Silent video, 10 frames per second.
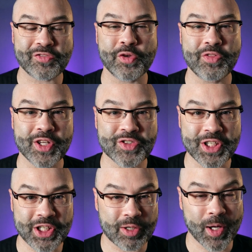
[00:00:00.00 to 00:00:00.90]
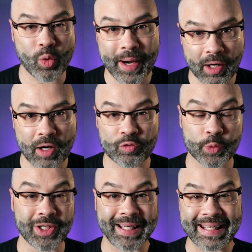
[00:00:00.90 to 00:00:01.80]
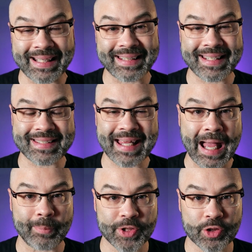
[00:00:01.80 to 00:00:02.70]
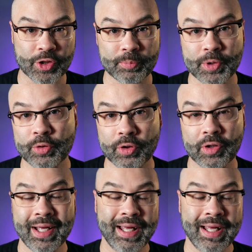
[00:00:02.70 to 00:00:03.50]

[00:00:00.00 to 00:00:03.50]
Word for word: a few things you need to be aware of when you're connecting this app to your computer.